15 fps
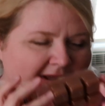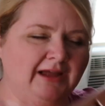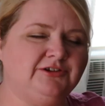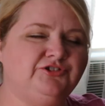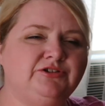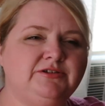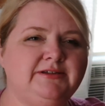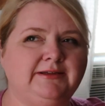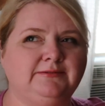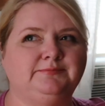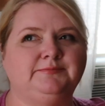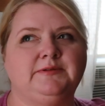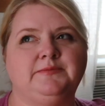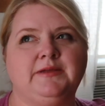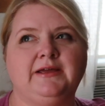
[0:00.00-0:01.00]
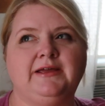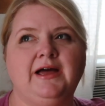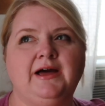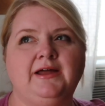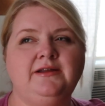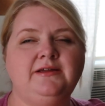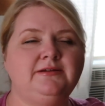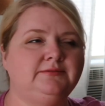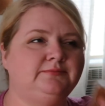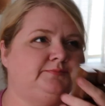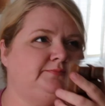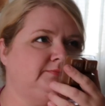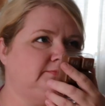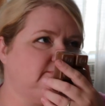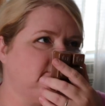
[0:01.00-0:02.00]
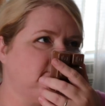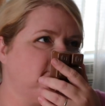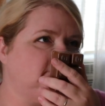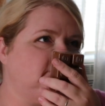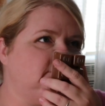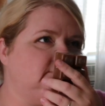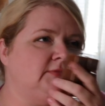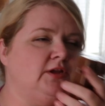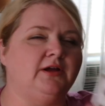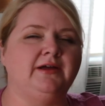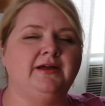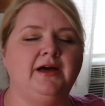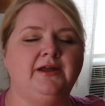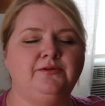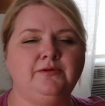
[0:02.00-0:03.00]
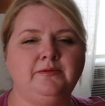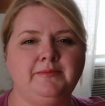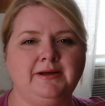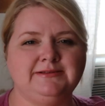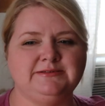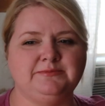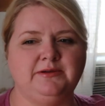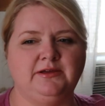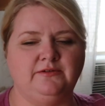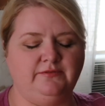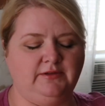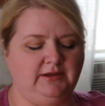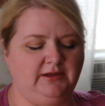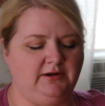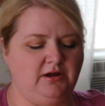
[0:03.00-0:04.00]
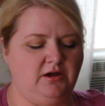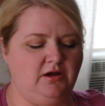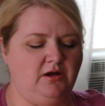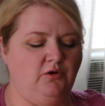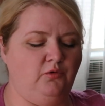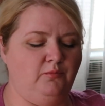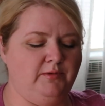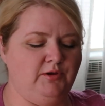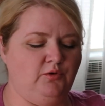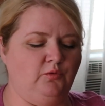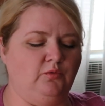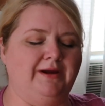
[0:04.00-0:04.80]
actually it kind of it kind of reminds me of like an oatmeal